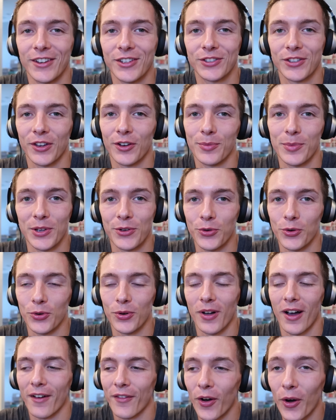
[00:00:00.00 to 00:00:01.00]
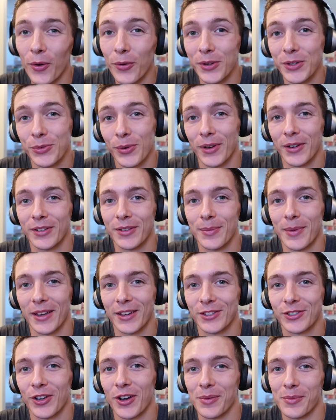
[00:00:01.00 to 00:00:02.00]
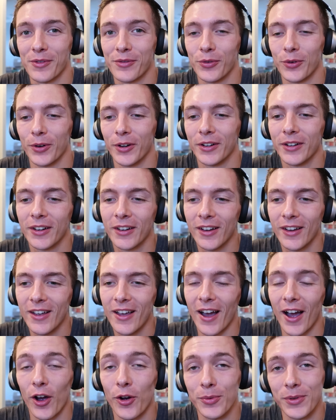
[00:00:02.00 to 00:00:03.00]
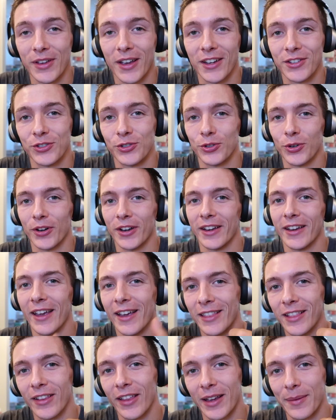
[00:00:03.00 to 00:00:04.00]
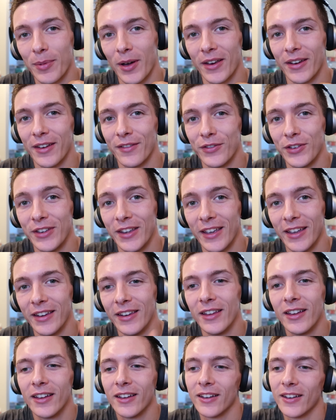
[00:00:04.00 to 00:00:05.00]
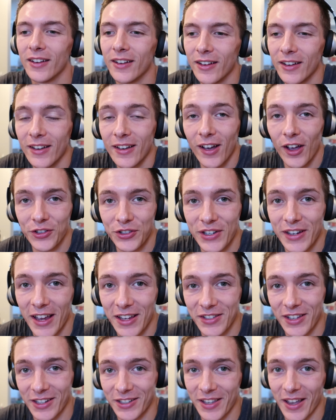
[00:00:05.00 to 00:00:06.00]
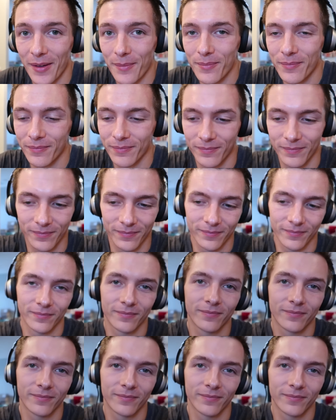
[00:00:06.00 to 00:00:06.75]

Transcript: I just thought it'd be cool. I've always wanted to make a song before. I hope you guys enjoy it. Hit the like button if you did. I'll see you guys next time.